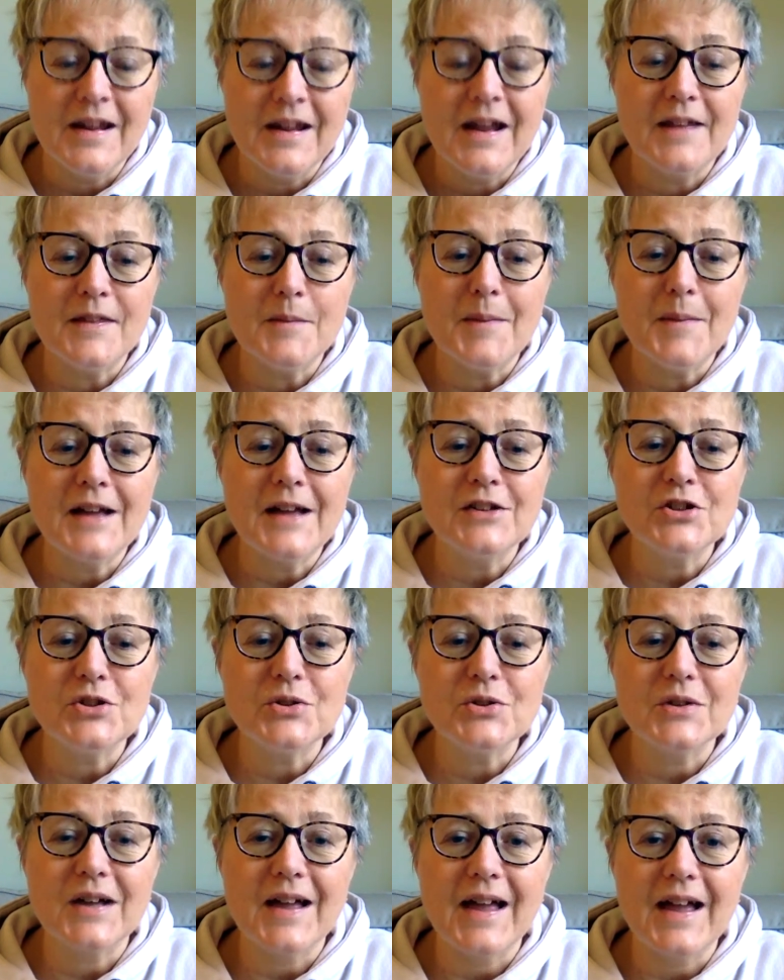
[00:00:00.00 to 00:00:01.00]
And the man
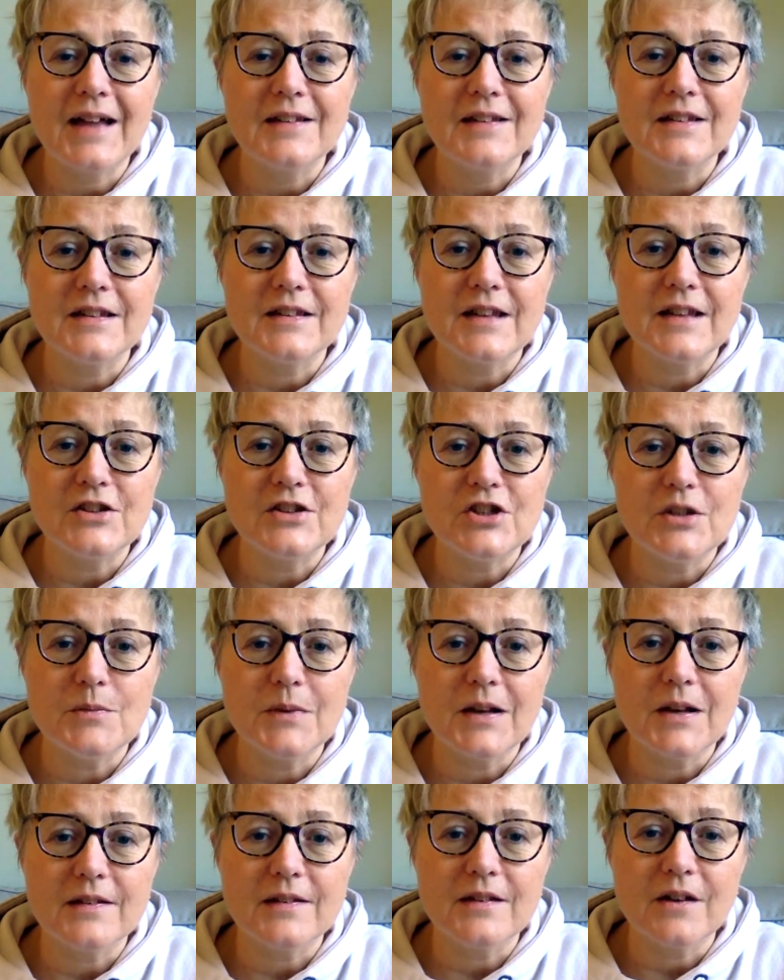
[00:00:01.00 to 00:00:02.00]
shook her hand, and then she
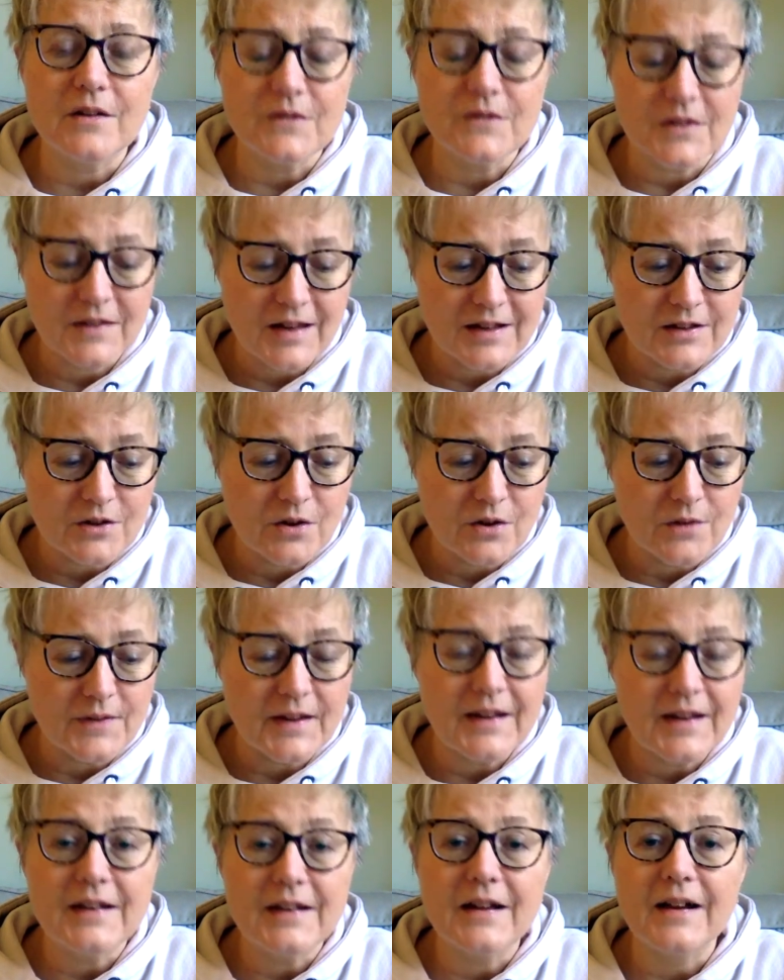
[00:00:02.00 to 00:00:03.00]
realized after they'd gone
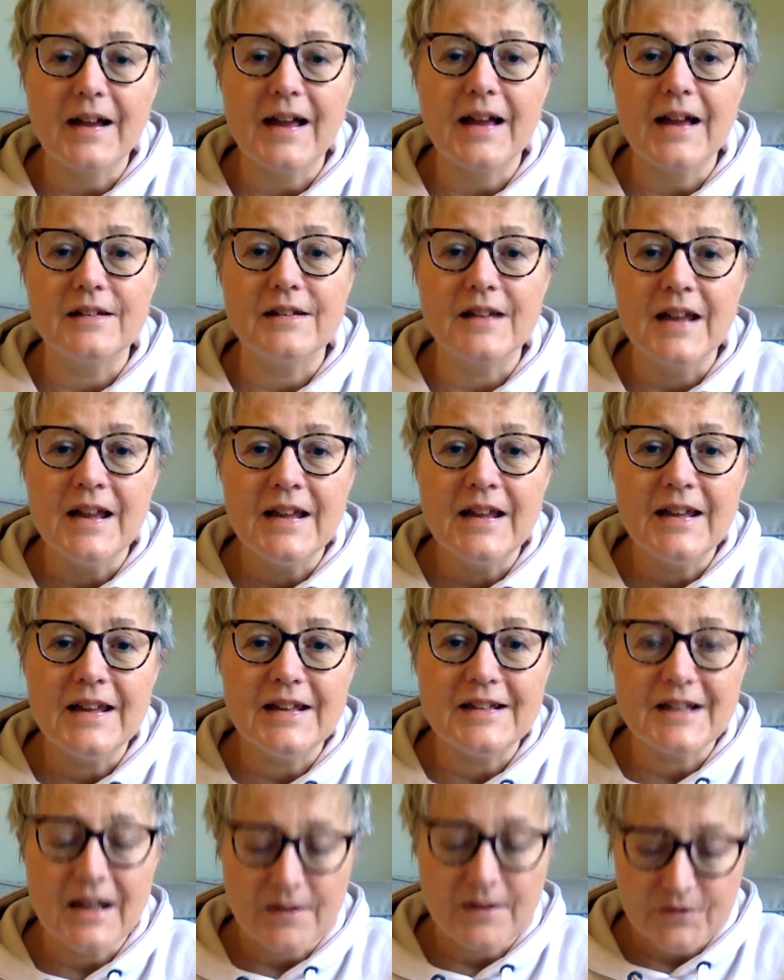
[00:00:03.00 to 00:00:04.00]
that in her hand he
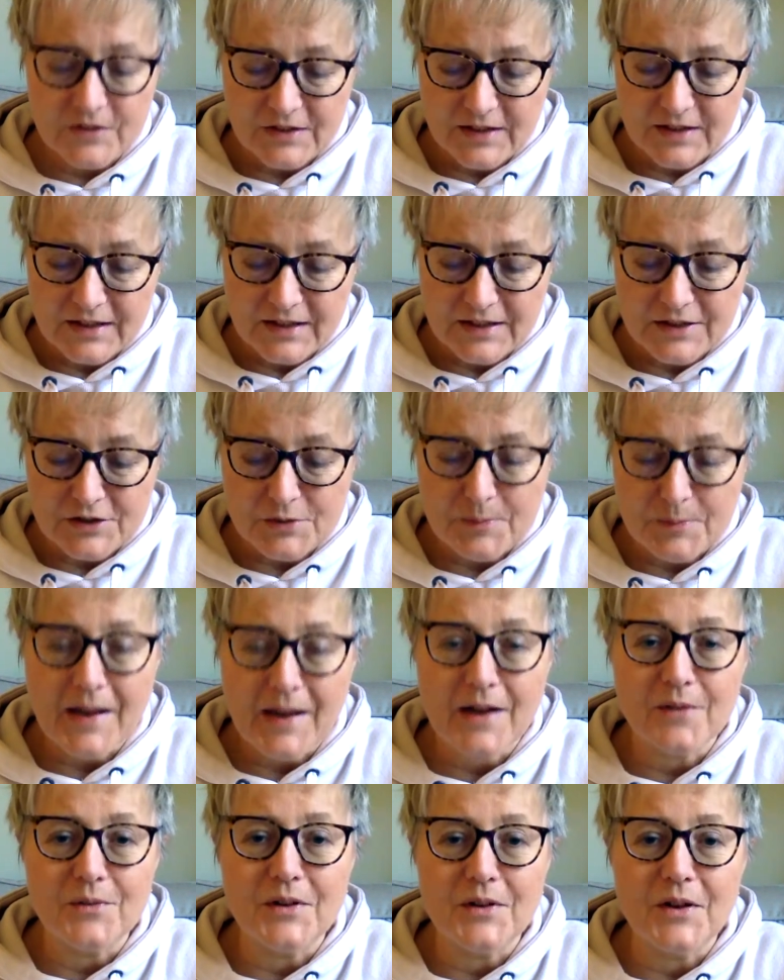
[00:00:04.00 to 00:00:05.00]
had left an English
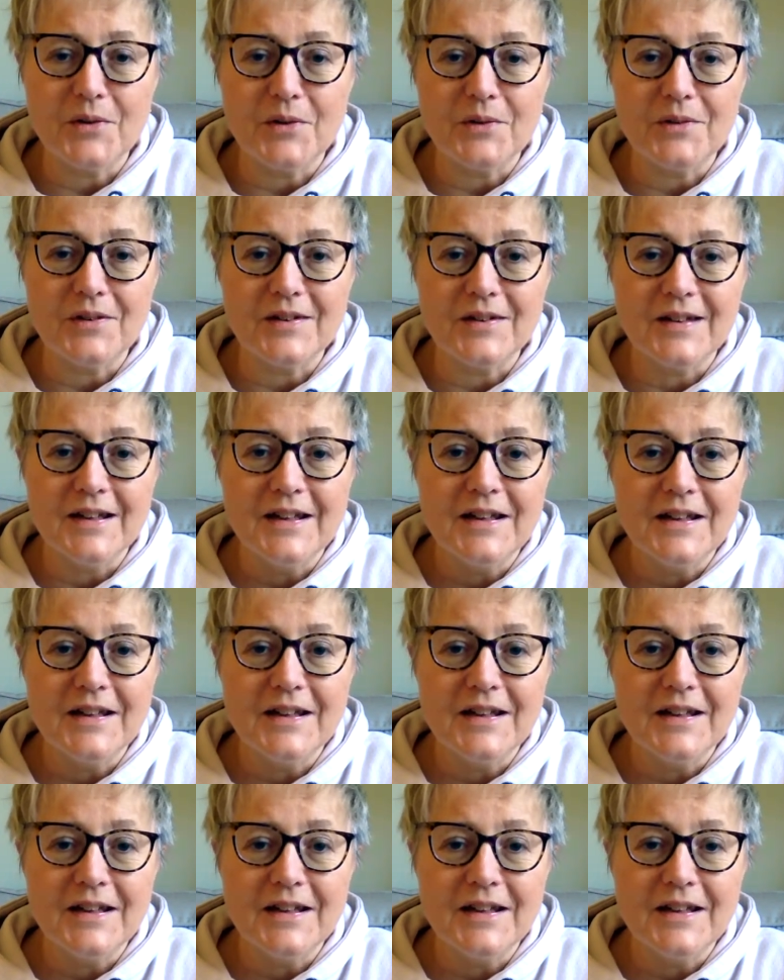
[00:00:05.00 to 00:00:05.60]
pound note,